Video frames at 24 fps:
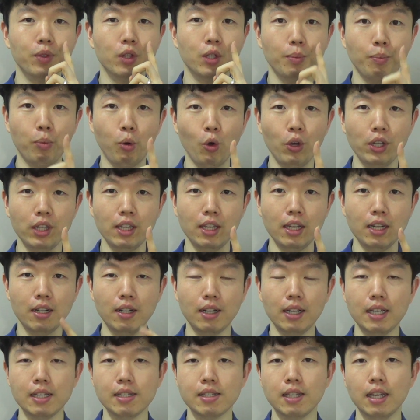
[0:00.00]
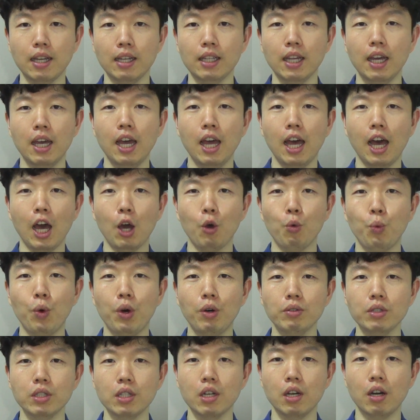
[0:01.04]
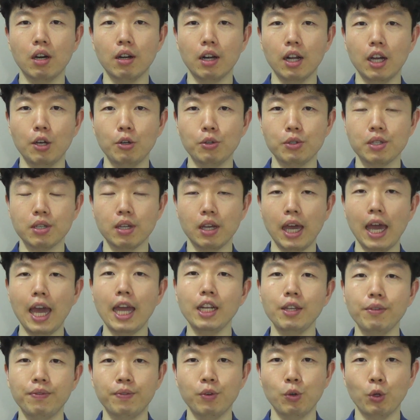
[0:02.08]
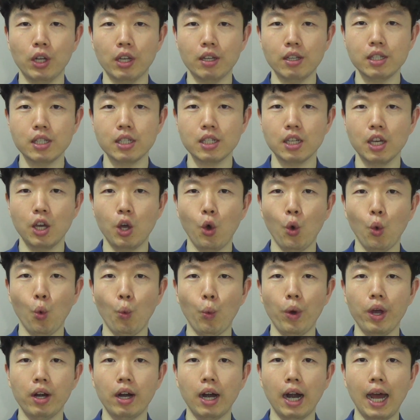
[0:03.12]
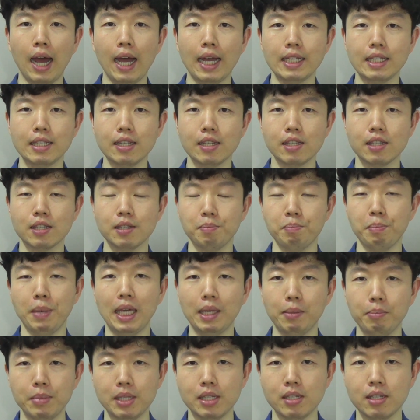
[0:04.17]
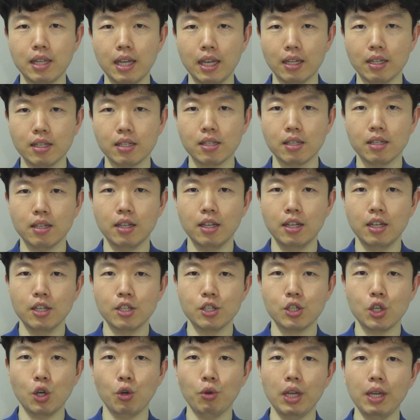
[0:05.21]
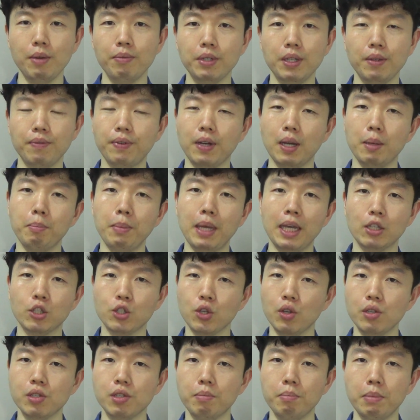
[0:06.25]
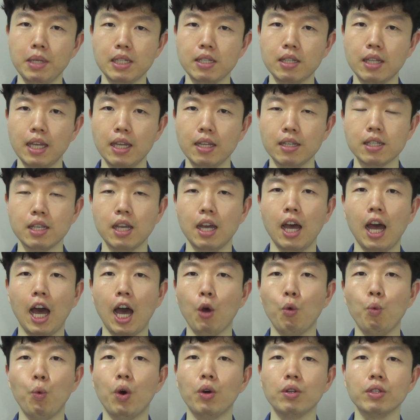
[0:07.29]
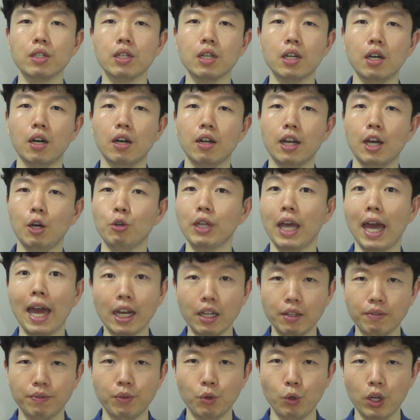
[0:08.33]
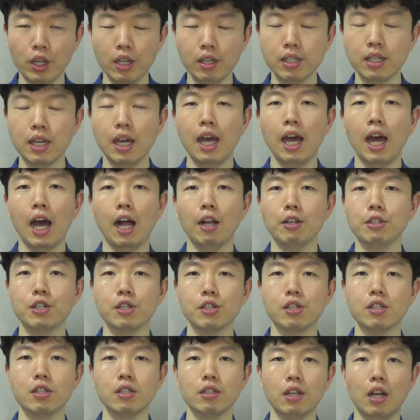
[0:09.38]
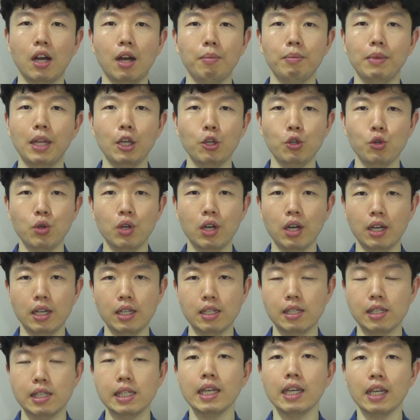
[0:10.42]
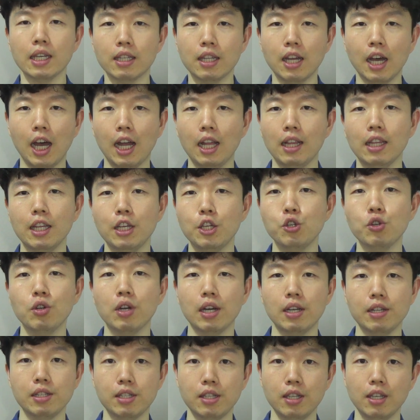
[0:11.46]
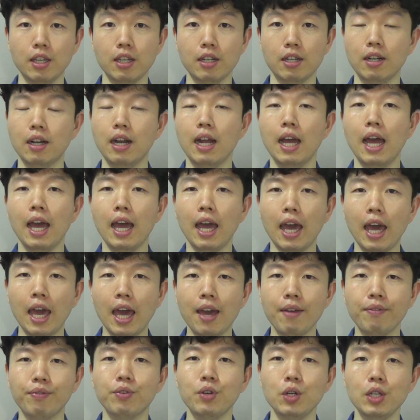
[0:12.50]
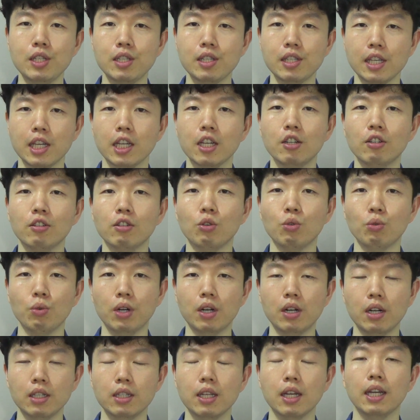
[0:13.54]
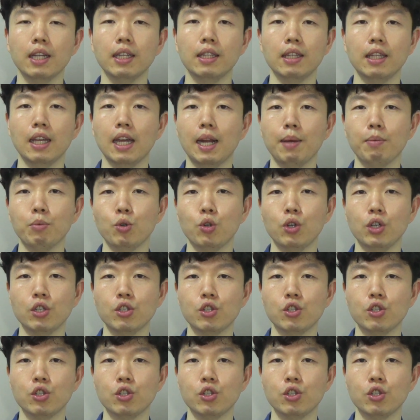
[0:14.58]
the point here is that I won't cut out any footage where I just make mistakes. So even if I make tons of mistakes, I won't cut out any footage. I'll just let you guys see it. I'll let you guys hear every single word that I'm